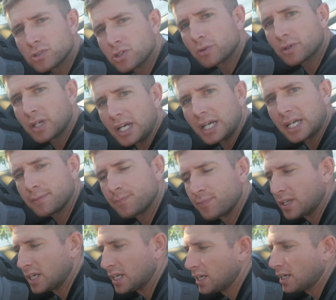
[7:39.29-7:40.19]
okay,
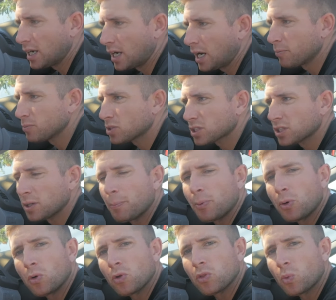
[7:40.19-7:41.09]
I'm just gonna
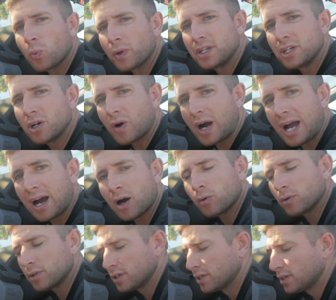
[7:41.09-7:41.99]
pull the window
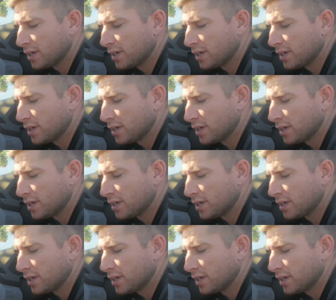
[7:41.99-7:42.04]
out